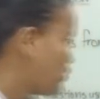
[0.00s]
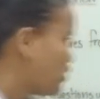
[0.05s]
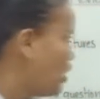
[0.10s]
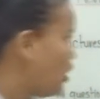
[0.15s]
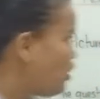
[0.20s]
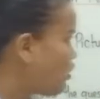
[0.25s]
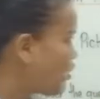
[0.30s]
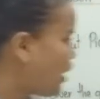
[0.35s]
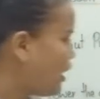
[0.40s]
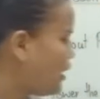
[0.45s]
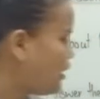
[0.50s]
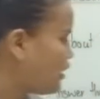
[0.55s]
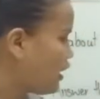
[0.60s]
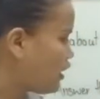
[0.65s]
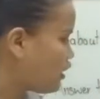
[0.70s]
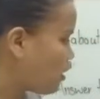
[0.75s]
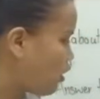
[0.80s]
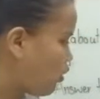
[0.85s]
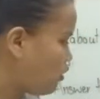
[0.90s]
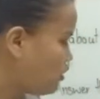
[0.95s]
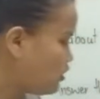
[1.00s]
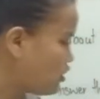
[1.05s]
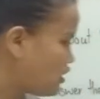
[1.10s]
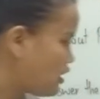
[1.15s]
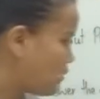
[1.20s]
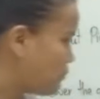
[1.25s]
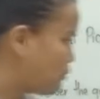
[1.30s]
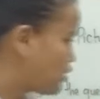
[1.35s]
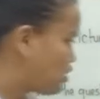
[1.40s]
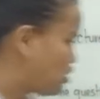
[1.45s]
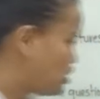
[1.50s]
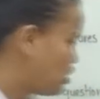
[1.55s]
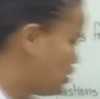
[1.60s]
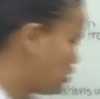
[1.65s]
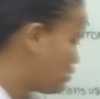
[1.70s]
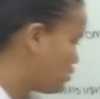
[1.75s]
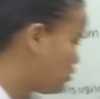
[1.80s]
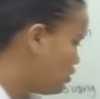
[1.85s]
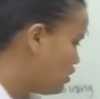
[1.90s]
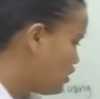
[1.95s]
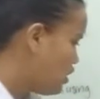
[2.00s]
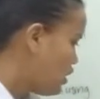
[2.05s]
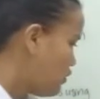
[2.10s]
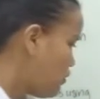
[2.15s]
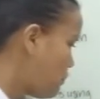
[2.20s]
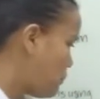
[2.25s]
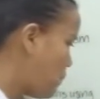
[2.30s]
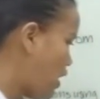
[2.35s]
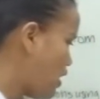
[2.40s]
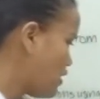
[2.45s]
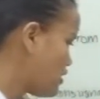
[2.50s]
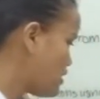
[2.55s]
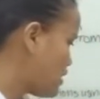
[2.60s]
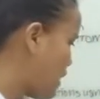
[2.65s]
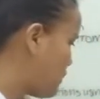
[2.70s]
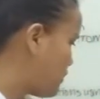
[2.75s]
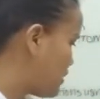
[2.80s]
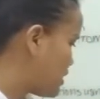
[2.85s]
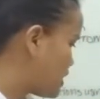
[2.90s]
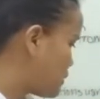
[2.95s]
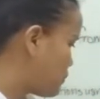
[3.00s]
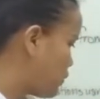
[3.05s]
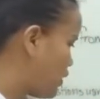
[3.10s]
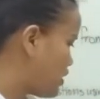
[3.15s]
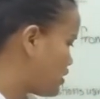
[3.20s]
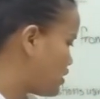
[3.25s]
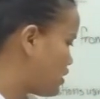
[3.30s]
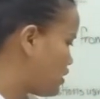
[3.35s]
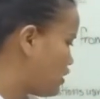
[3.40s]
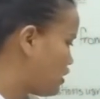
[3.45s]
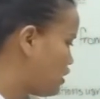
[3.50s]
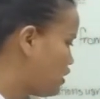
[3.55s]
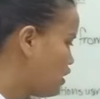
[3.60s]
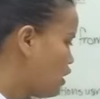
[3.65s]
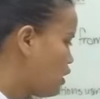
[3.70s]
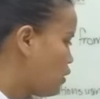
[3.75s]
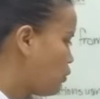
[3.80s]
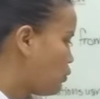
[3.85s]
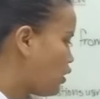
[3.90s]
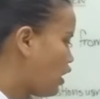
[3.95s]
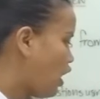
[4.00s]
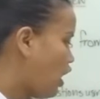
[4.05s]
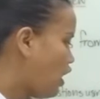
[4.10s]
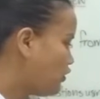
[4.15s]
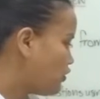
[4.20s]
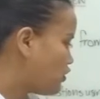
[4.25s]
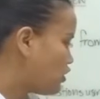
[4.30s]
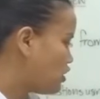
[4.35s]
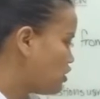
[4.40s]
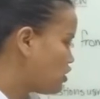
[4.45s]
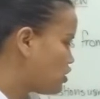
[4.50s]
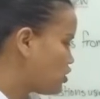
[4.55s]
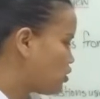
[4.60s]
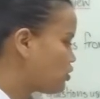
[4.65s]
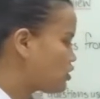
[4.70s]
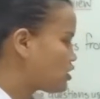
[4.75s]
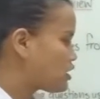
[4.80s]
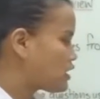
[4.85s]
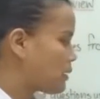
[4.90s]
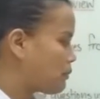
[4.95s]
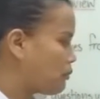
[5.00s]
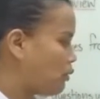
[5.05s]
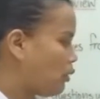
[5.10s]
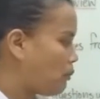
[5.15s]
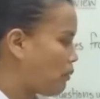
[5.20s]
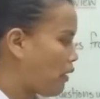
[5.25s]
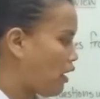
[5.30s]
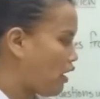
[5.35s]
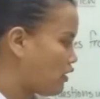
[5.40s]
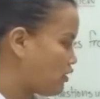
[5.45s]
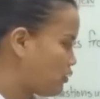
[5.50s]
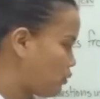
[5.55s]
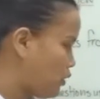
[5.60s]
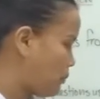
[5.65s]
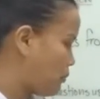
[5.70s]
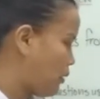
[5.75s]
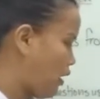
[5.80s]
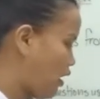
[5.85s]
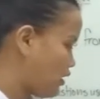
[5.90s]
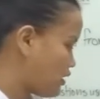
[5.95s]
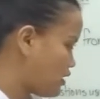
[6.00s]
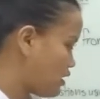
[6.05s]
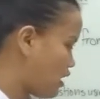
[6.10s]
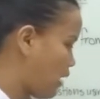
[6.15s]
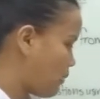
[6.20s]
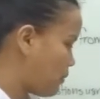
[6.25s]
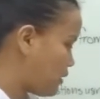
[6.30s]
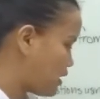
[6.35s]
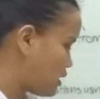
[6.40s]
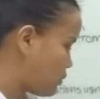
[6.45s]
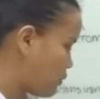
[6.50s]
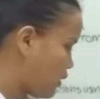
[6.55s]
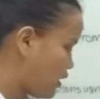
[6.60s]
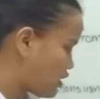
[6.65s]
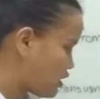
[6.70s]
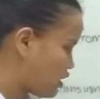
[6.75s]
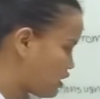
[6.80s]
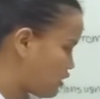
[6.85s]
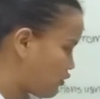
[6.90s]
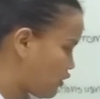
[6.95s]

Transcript: Okay, then go into number 2 with past time expression. We often use simple past with past time expressions.